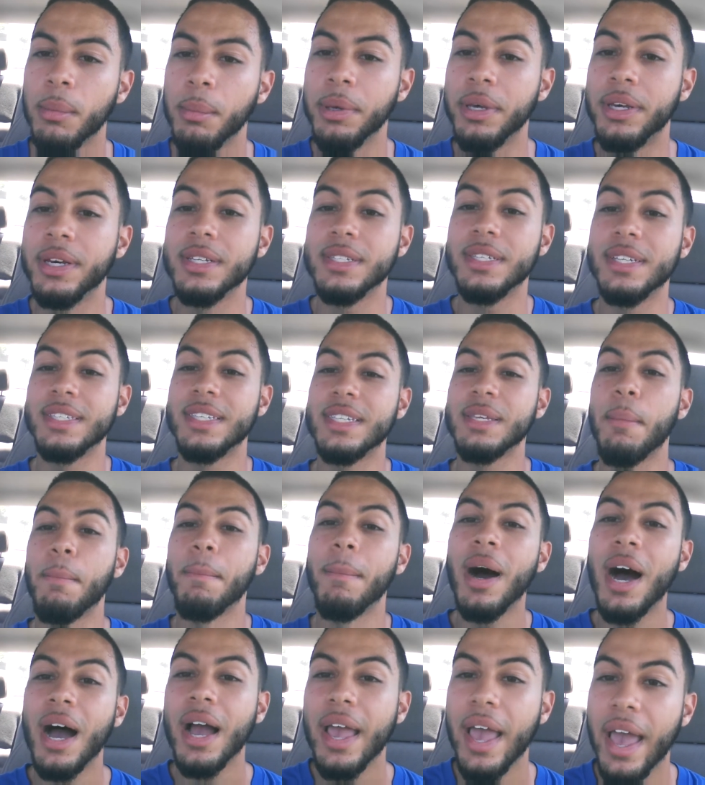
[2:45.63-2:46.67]
because it's in
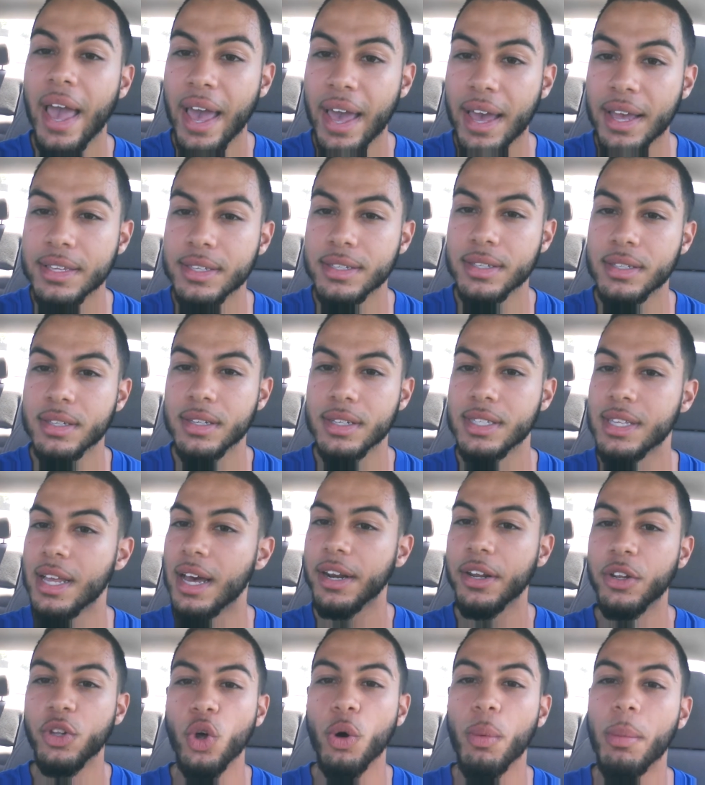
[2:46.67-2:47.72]
my hands. It's
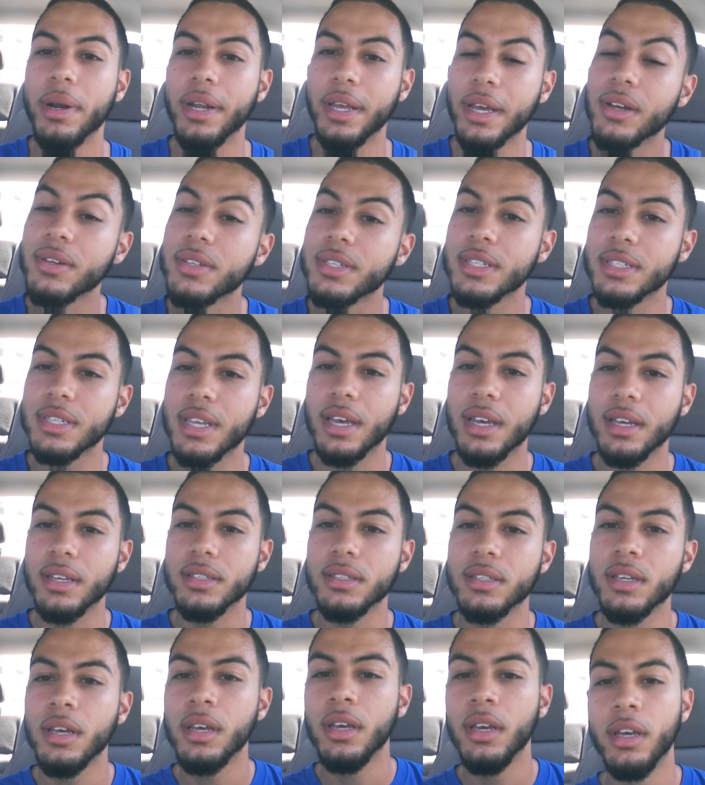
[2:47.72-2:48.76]
not in nobody else's
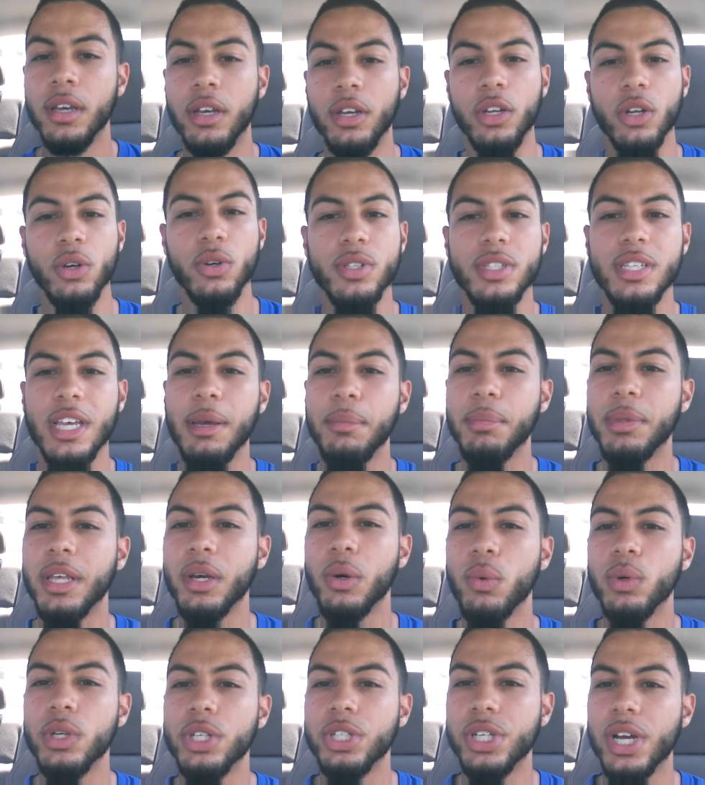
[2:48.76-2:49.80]
hands. You know, same
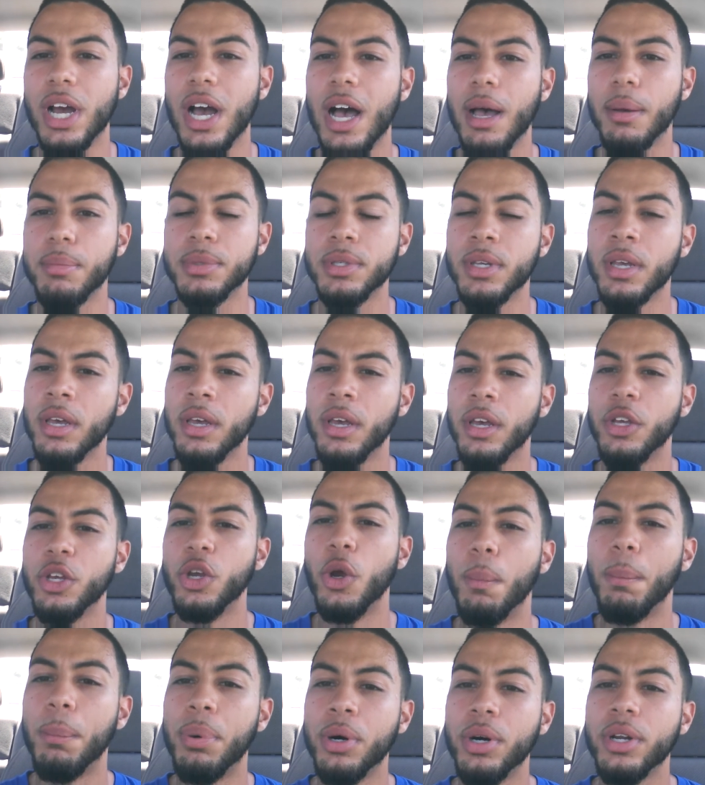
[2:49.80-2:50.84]
thing with jobs.
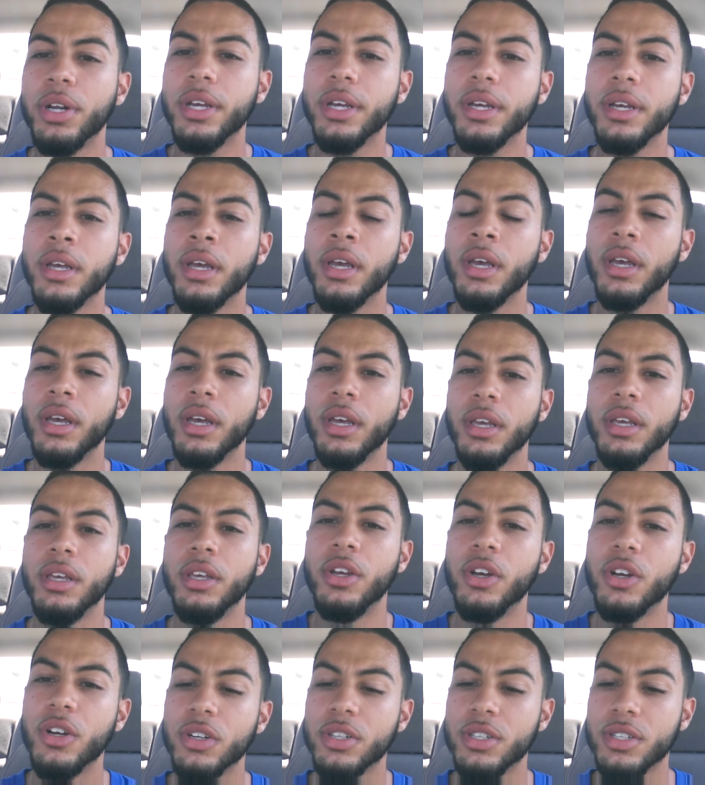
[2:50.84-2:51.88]
You're putting
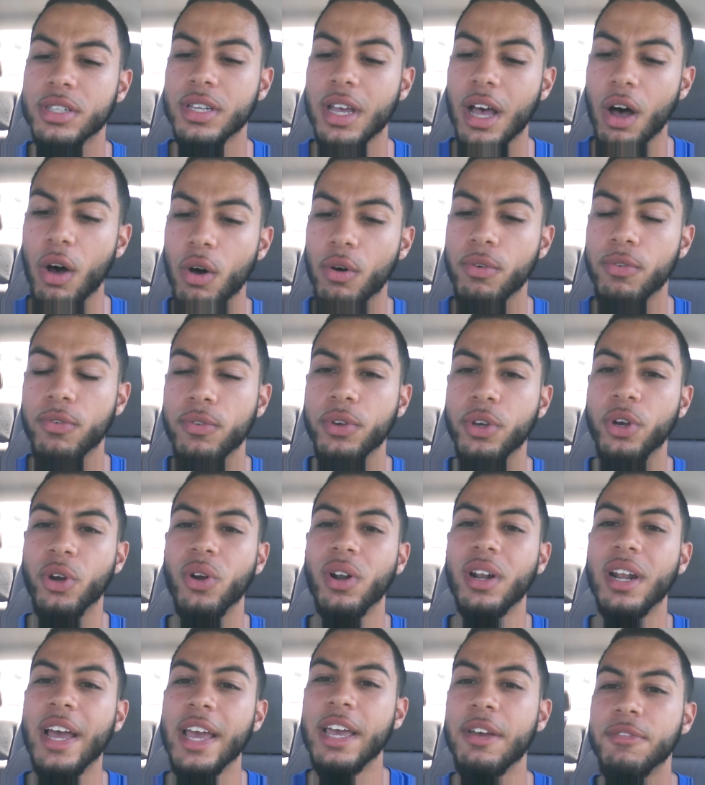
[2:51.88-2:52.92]
yourself,
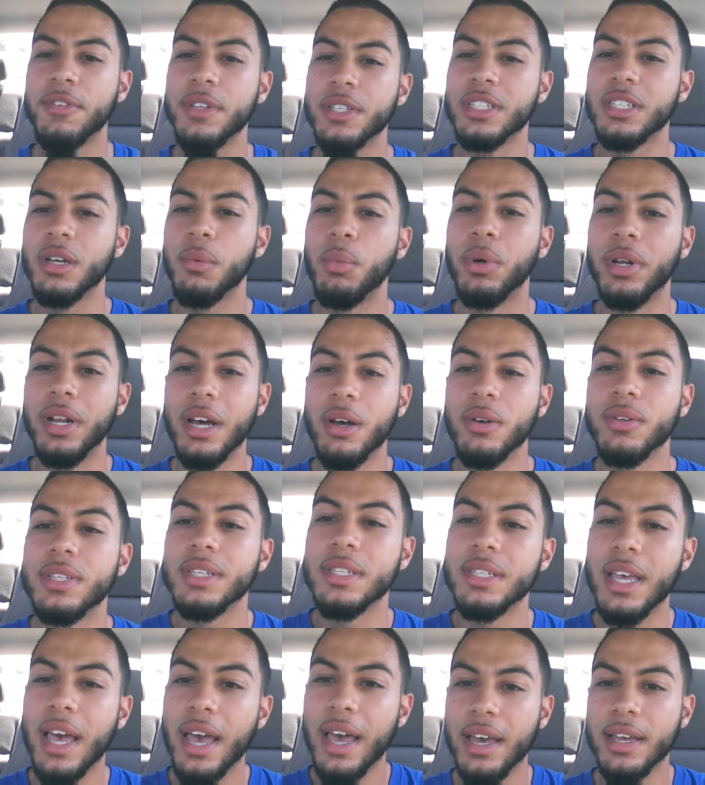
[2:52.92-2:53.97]
your life in someone
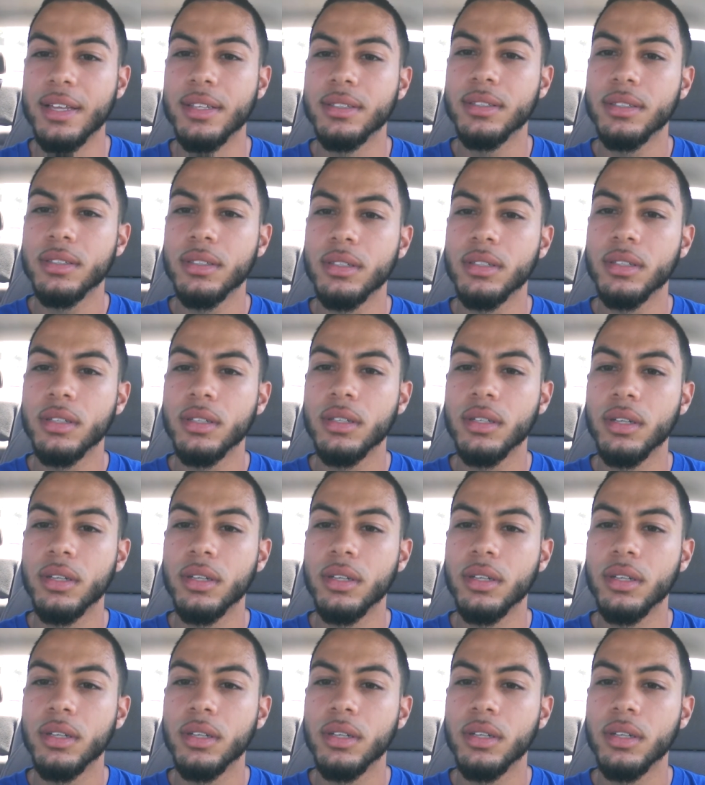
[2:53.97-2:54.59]
else's hands.